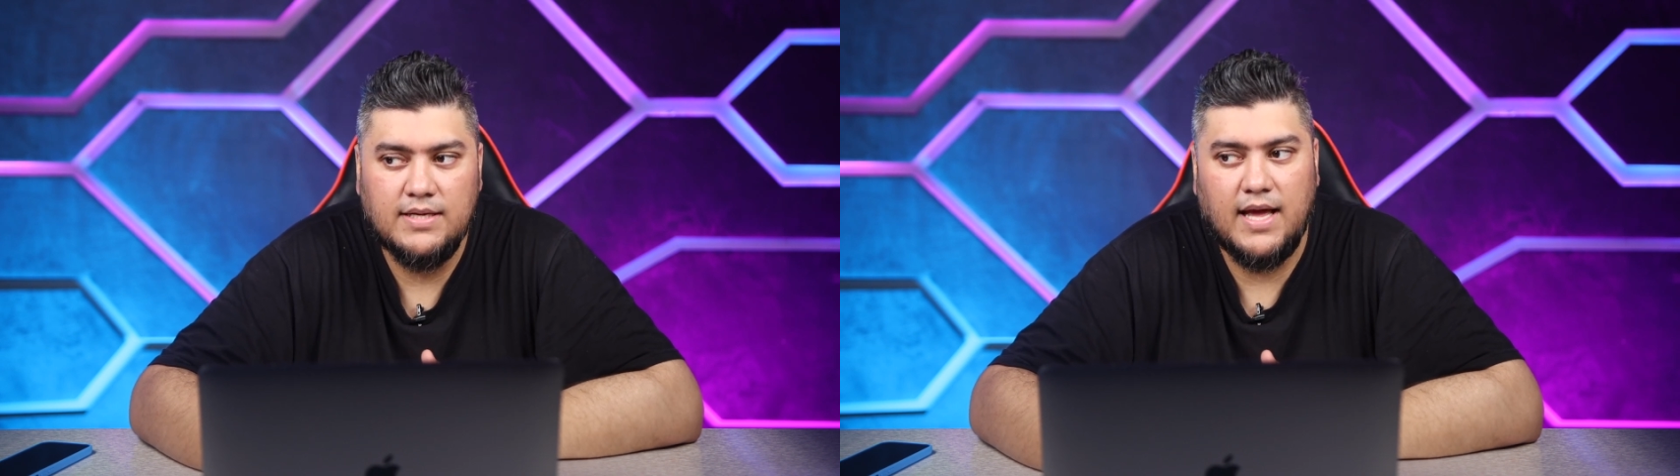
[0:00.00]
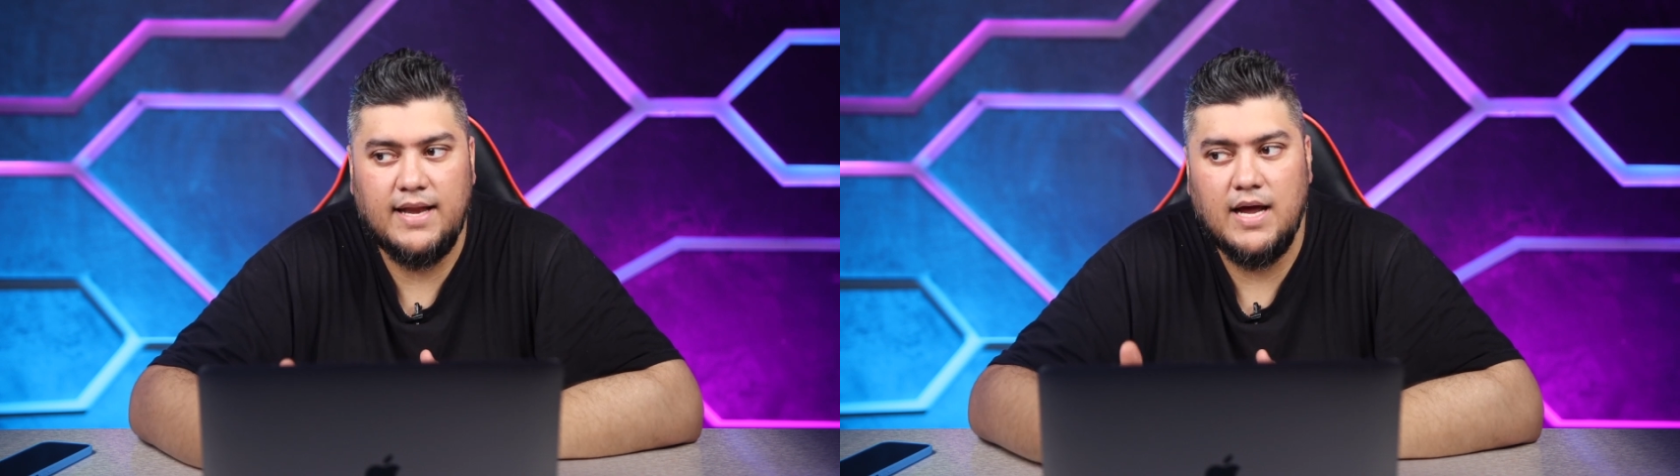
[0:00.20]

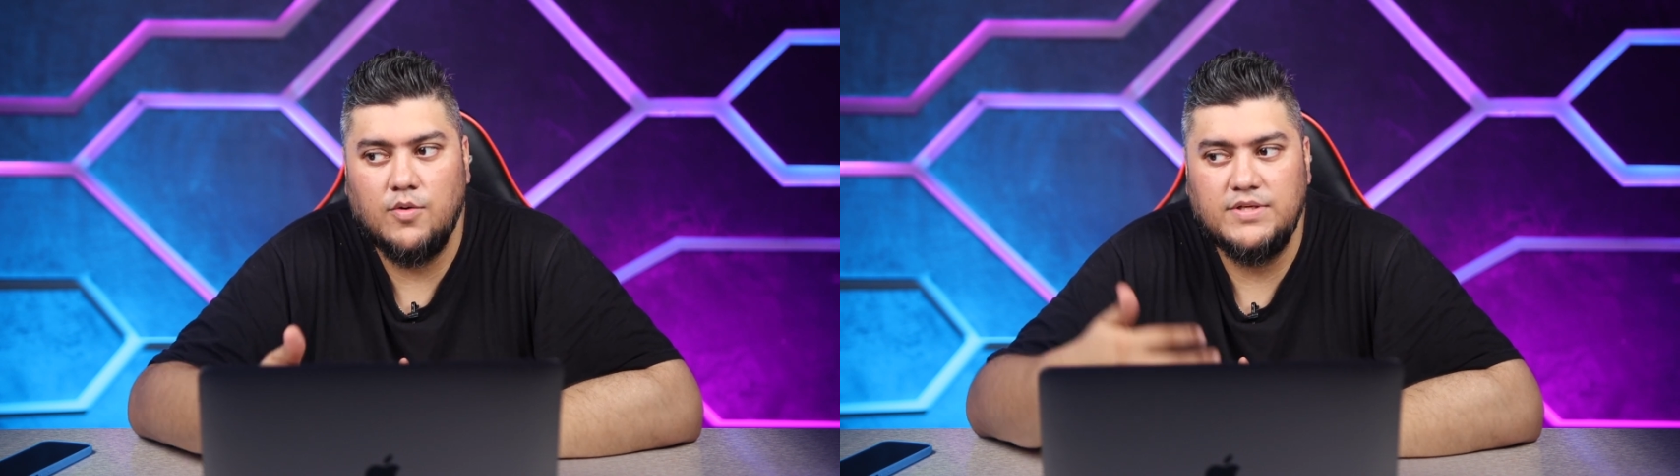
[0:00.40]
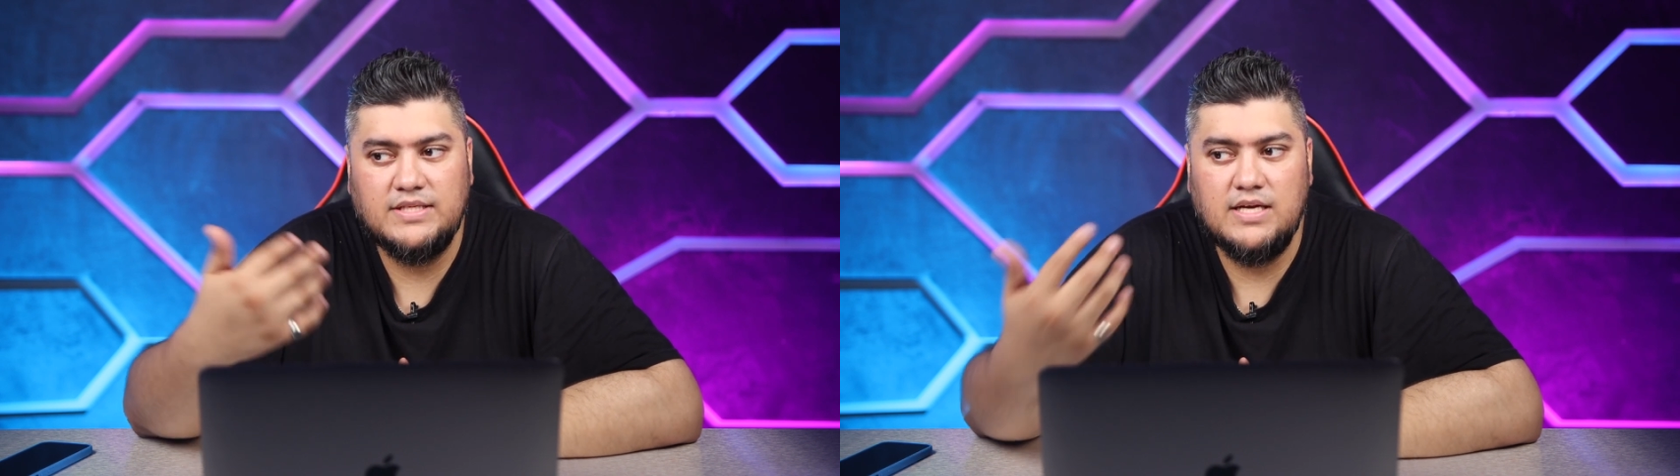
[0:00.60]
and
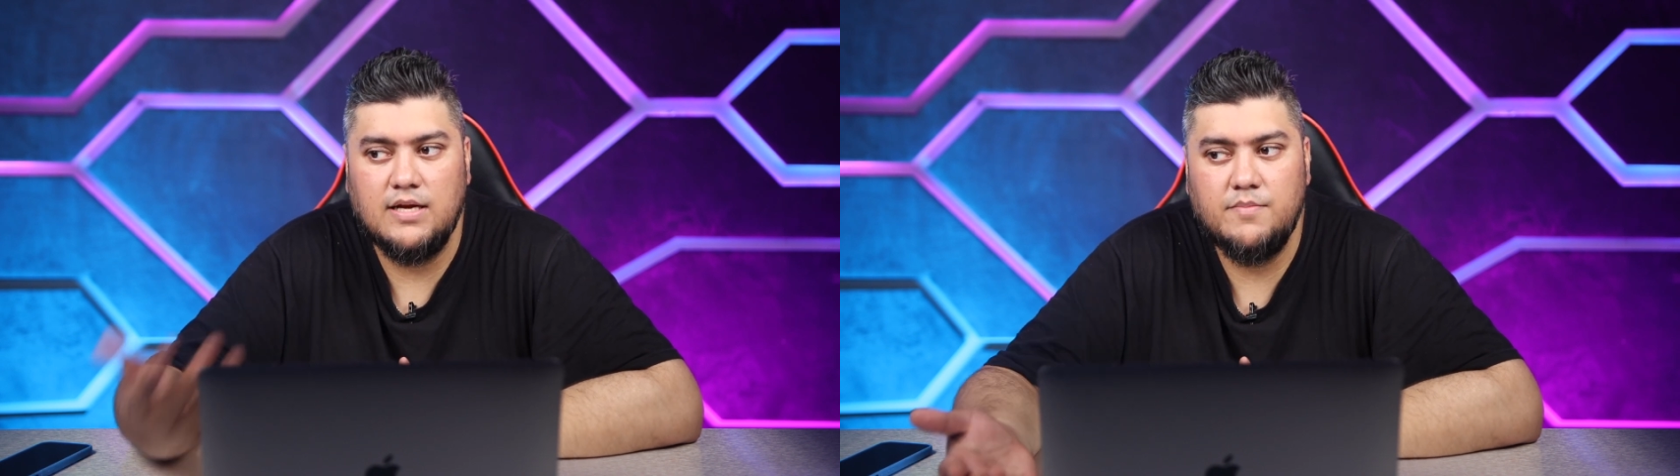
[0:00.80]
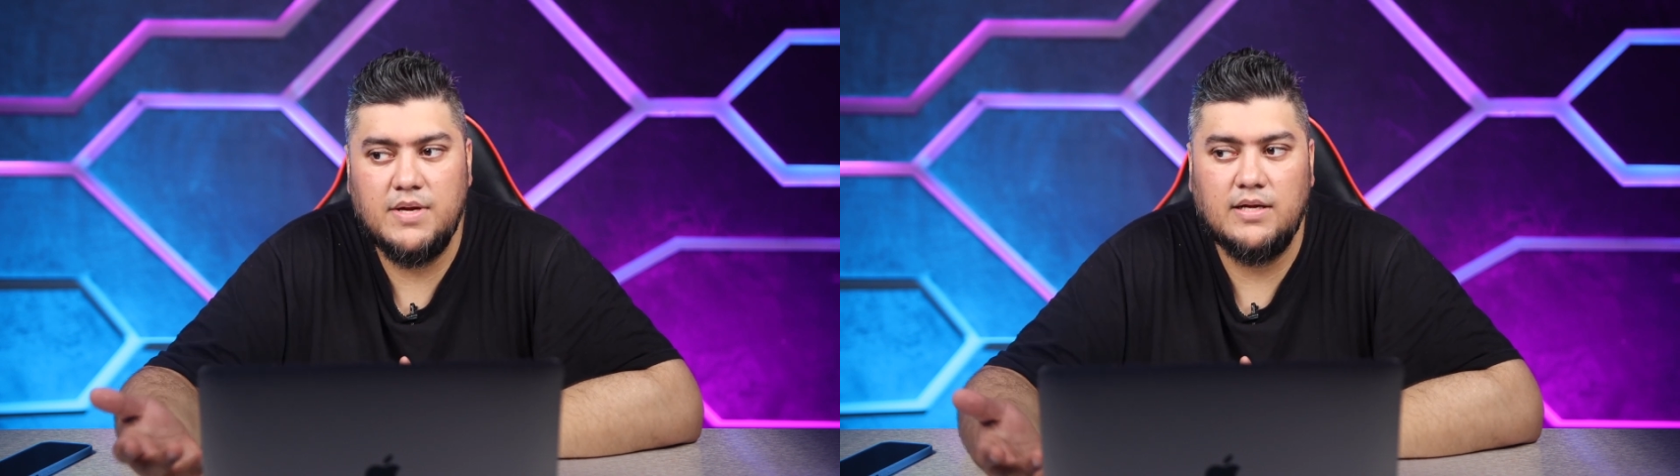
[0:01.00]
now it's
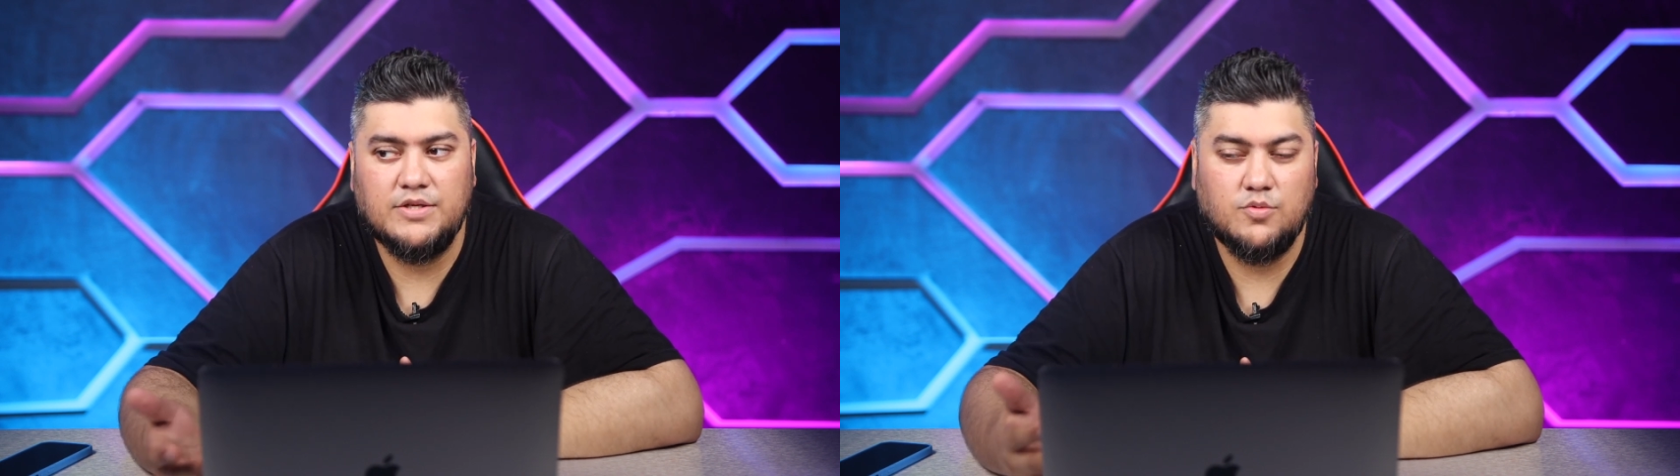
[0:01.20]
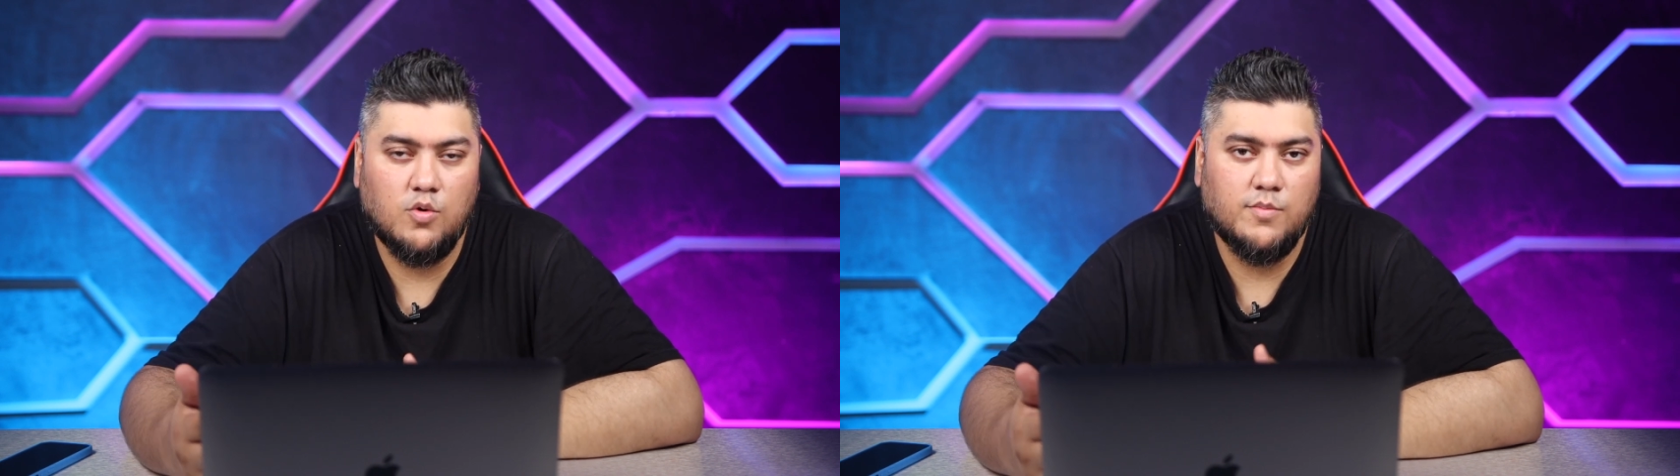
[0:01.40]
gonna be,
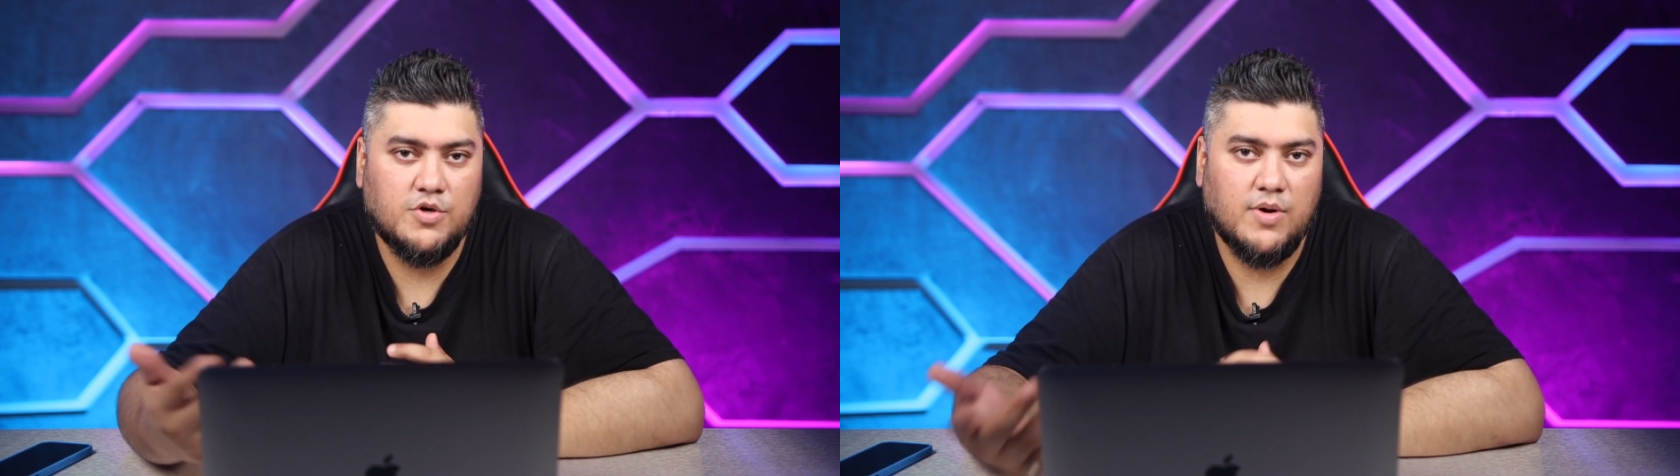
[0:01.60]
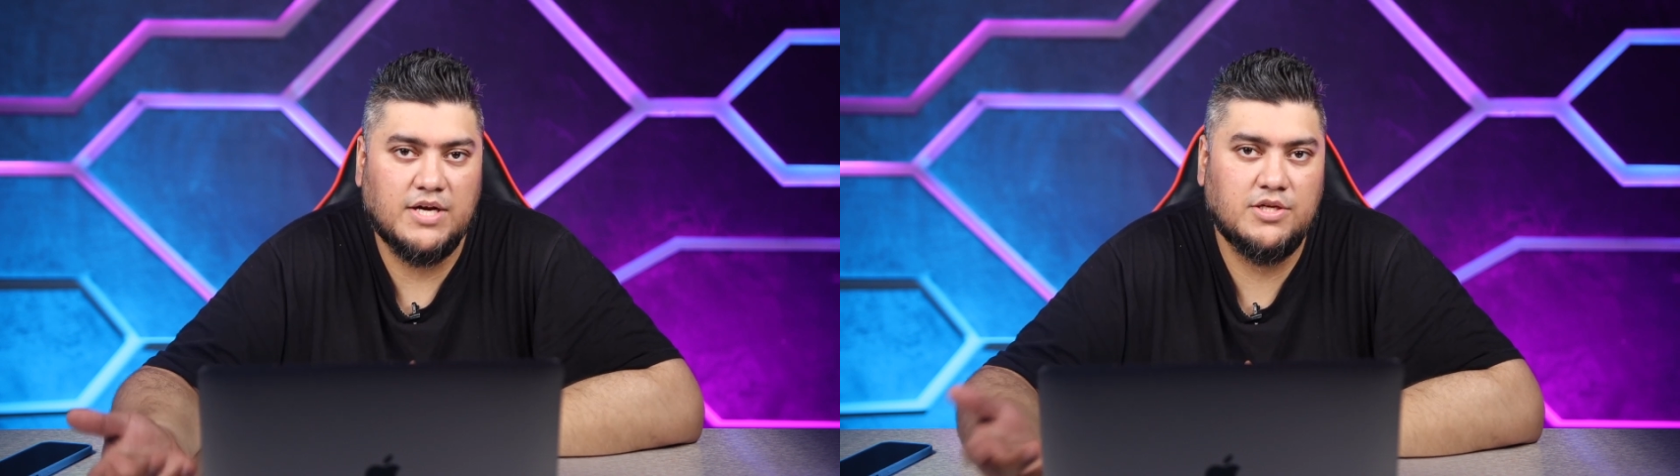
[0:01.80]
it's
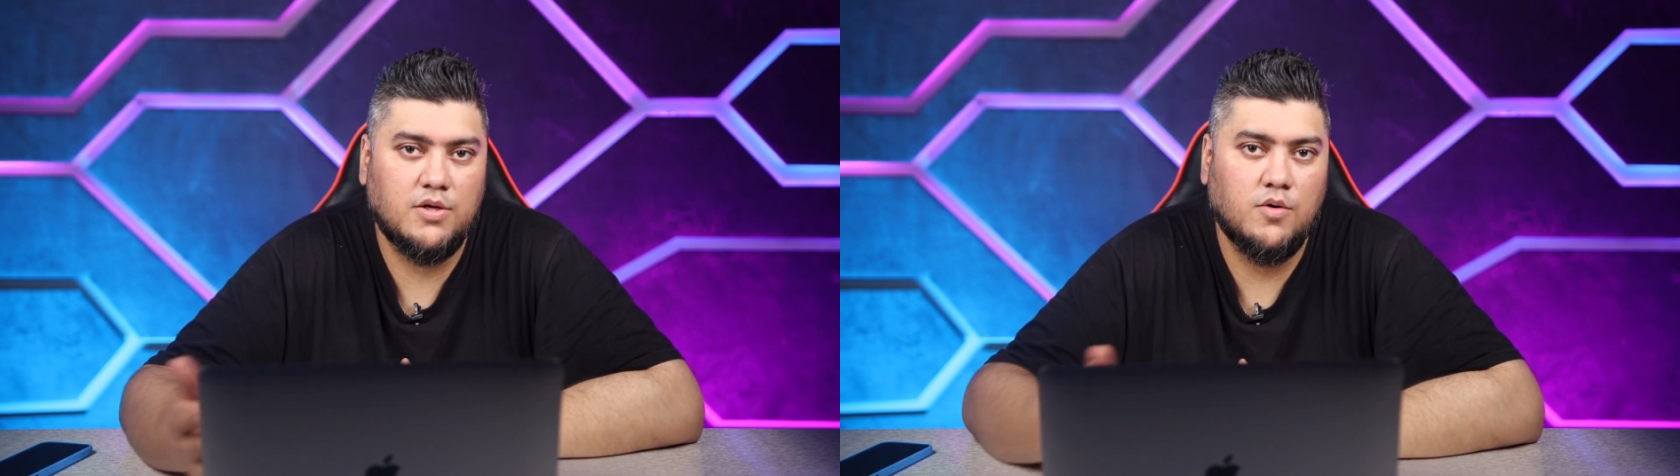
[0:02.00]
rumored to actually